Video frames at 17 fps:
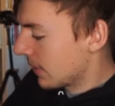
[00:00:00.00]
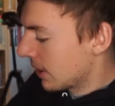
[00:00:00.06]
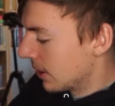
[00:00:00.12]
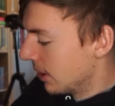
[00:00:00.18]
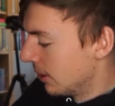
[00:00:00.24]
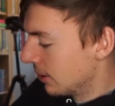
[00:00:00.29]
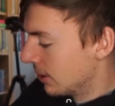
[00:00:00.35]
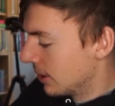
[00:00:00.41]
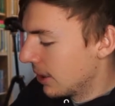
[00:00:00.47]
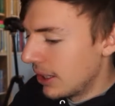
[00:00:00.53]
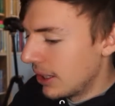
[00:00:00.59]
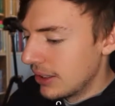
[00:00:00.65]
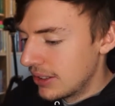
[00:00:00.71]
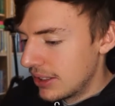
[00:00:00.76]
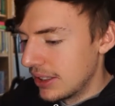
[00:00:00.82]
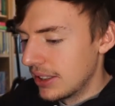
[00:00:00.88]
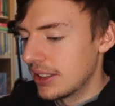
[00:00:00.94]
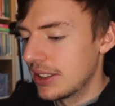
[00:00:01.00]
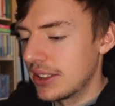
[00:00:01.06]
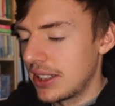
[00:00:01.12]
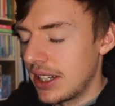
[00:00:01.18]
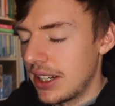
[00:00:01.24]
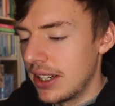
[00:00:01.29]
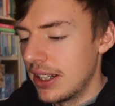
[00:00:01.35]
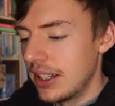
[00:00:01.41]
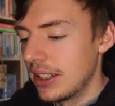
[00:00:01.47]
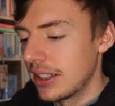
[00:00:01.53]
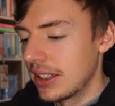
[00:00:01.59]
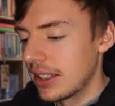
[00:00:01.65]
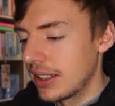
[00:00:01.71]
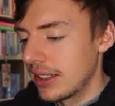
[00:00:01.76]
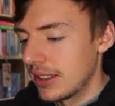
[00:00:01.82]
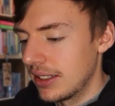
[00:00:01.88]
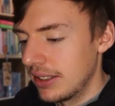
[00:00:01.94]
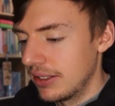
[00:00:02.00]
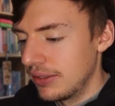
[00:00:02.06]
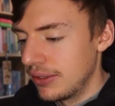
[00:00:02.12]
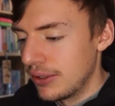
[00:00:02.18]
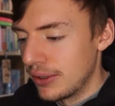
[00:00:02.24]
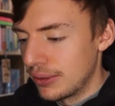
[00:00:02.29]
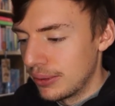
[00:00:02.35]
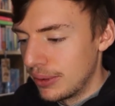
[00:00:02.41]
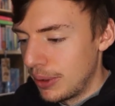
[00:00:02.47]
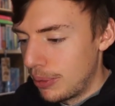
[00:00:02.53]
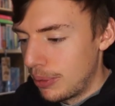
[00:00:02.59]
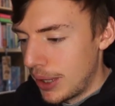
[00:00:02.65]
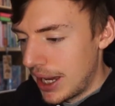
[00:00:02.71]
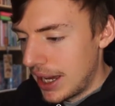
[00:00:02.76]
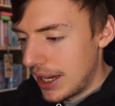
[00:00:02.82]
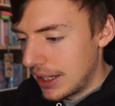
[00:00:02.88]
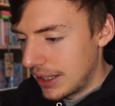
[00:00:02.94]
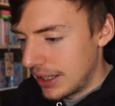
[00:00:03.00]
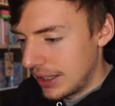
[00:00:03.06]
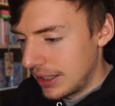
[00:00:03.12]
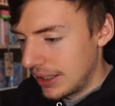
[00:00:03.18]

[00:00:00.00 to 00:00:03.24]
Code card to the side, 4 from the back.